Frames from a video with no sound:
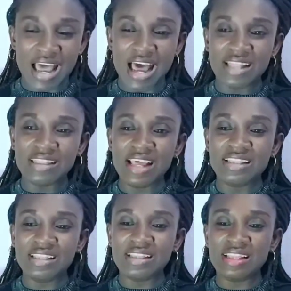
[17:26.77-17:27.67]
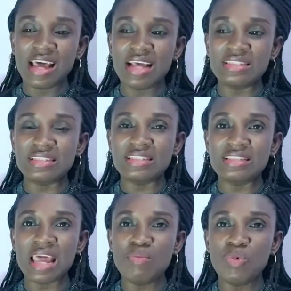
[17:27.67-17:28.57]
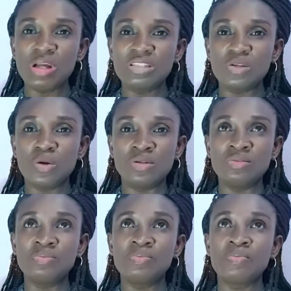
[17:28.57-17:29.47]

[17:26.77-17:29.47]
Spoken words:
And then as time went on,